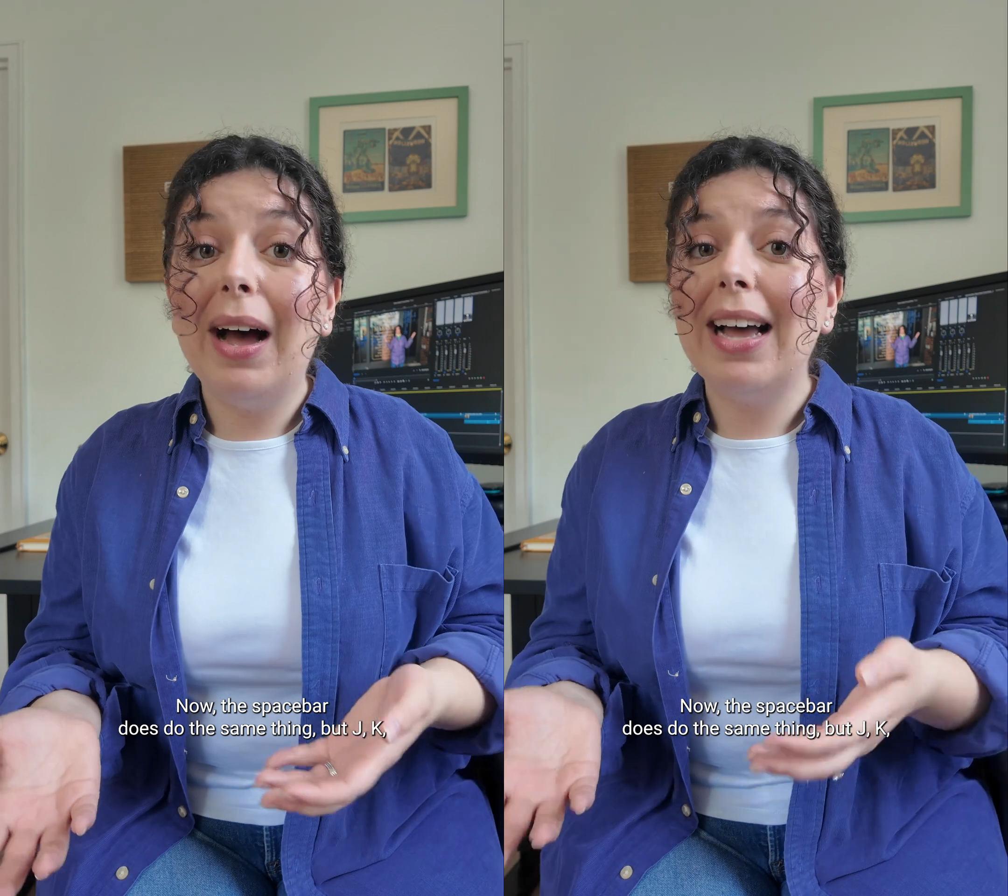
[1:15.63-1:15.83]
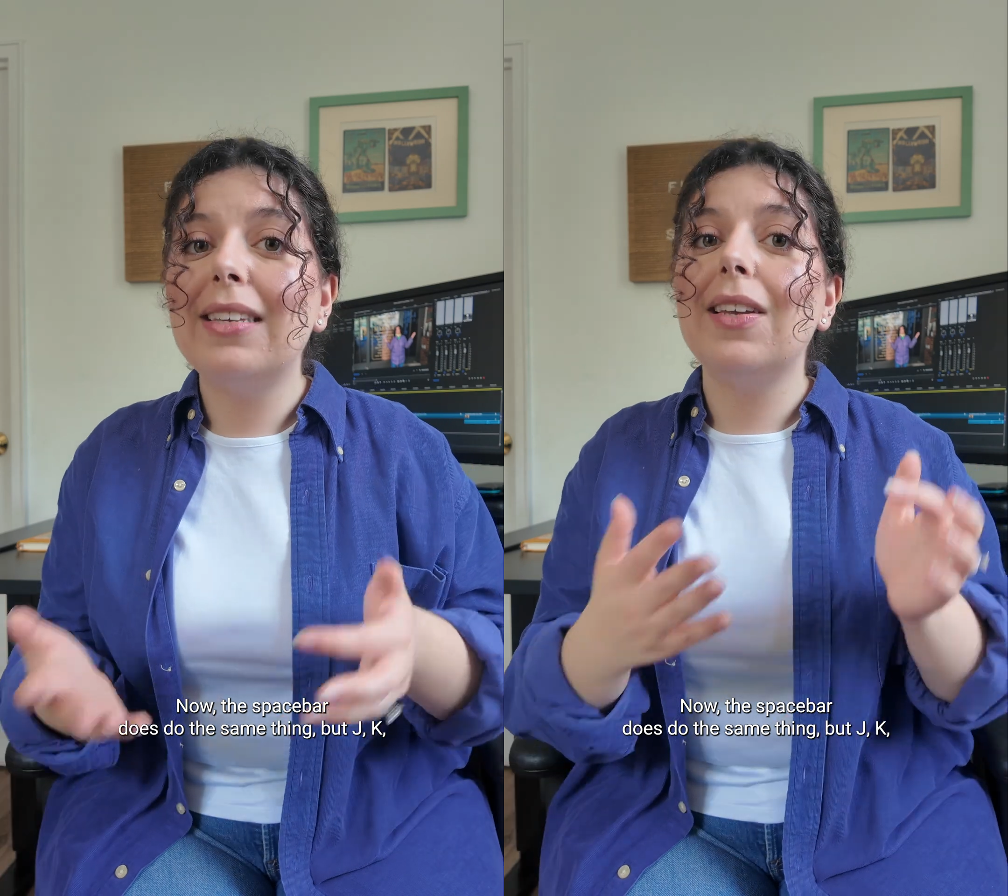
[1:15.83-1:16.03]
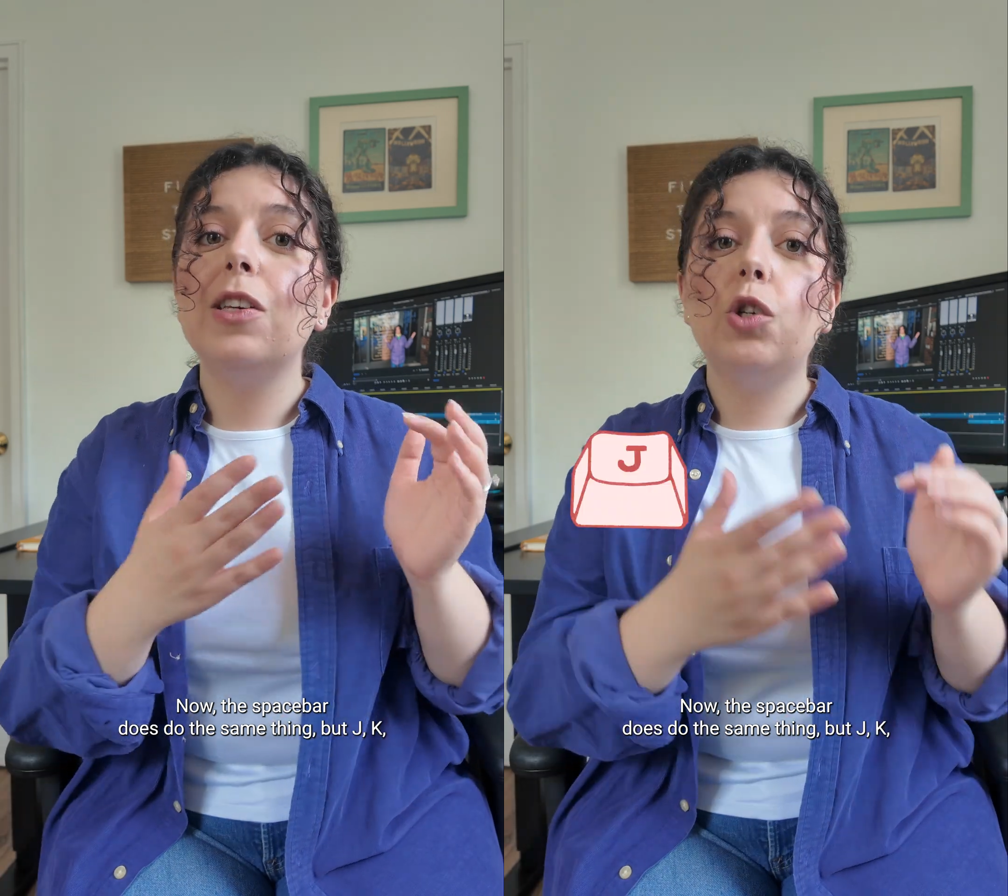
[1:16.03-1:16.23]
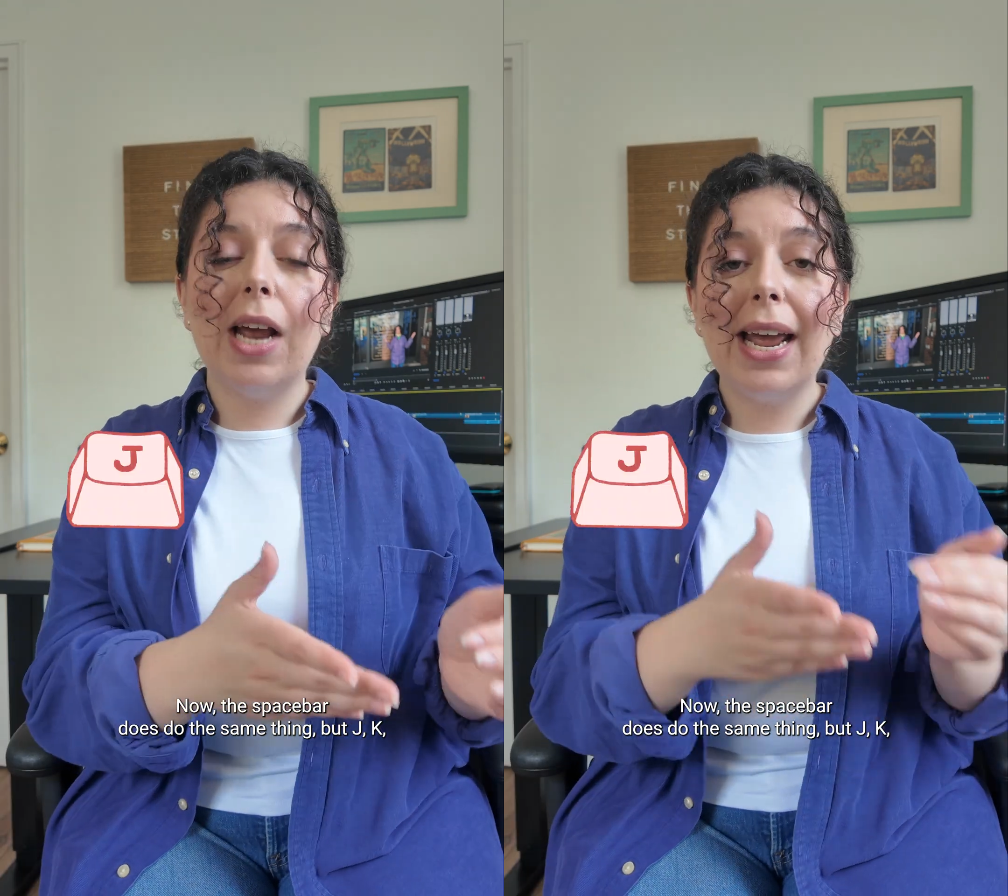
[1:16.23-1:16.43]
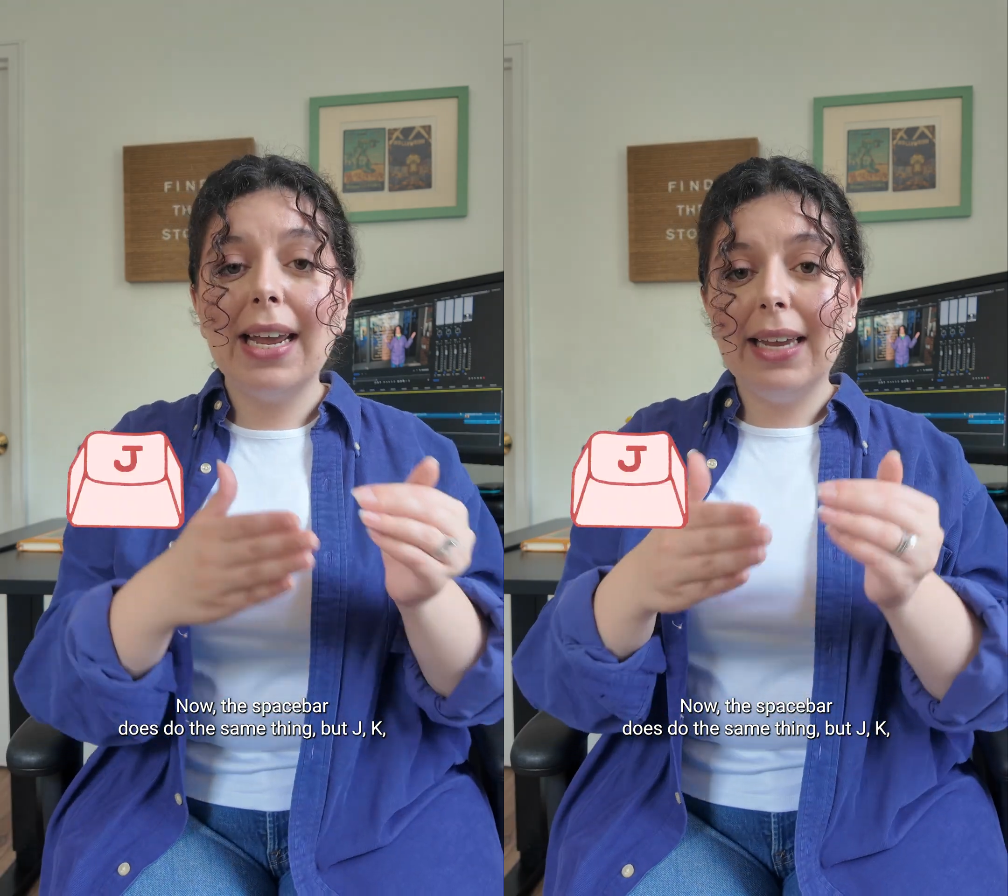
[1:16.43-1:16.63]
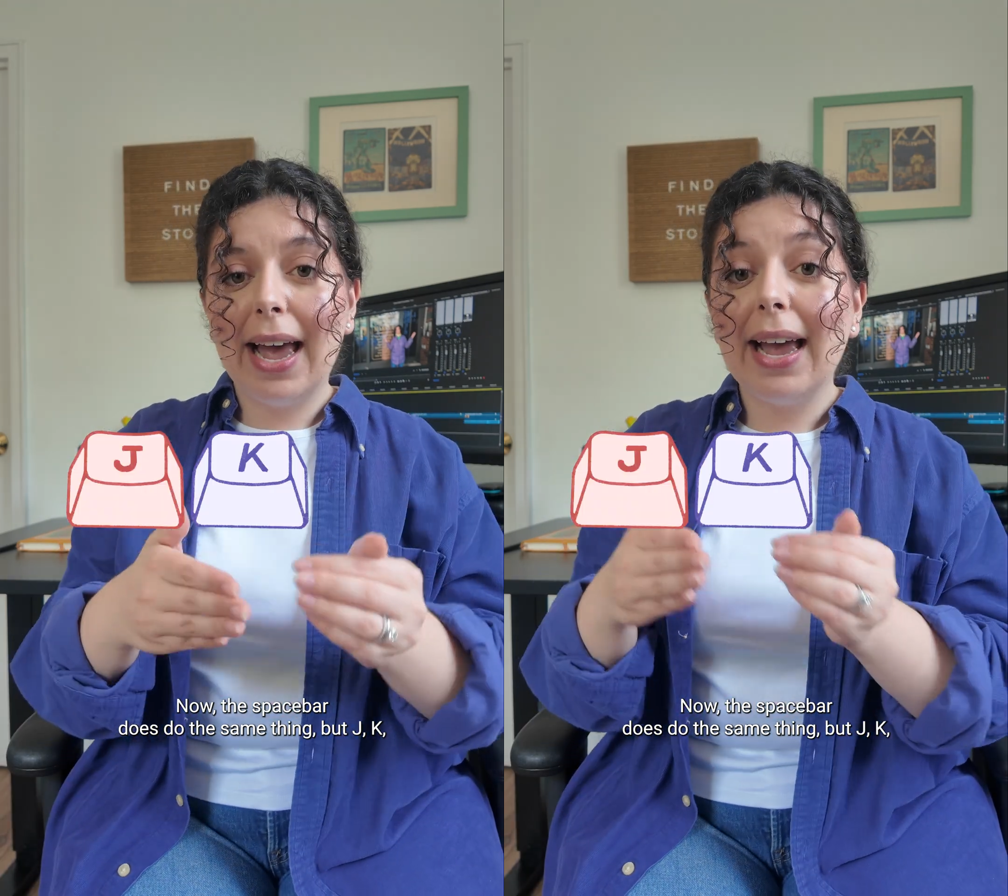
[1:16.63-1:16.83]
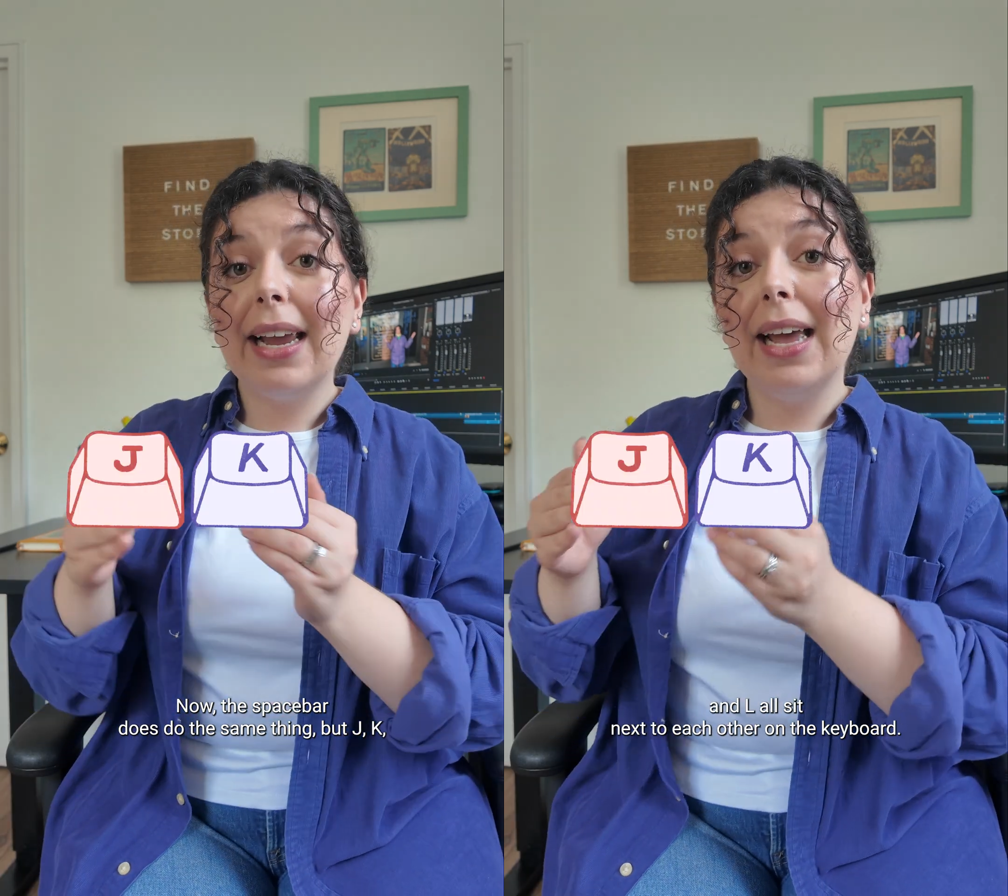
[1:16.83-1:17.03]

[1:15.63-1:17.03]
but J, K,